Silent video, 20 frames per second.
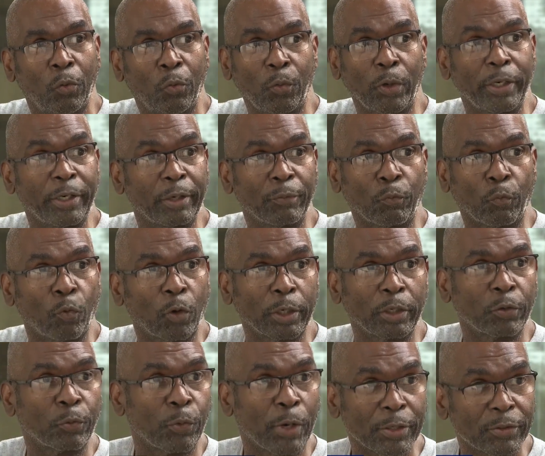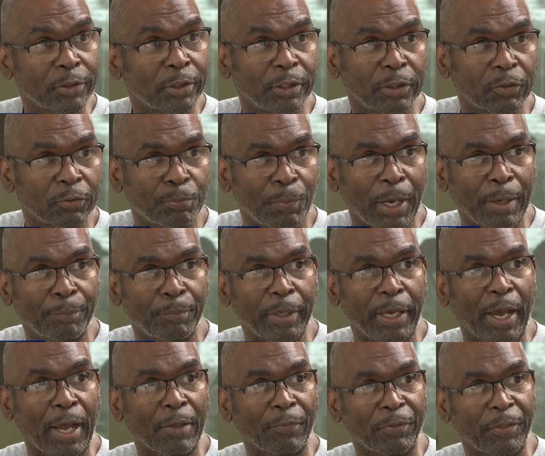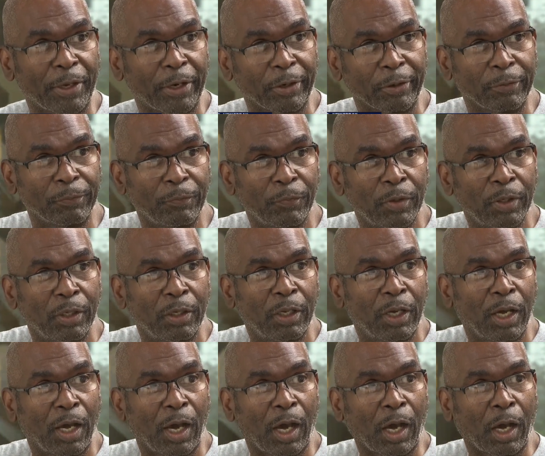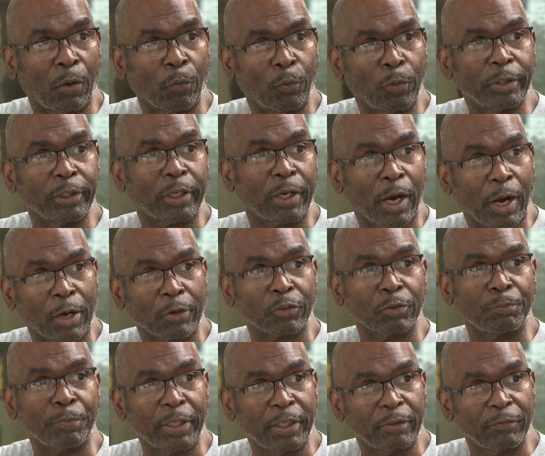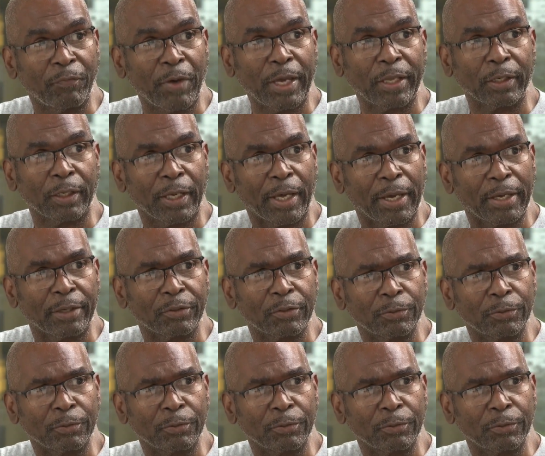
when one of the residents might be out there uh, when the cars are being vandalized.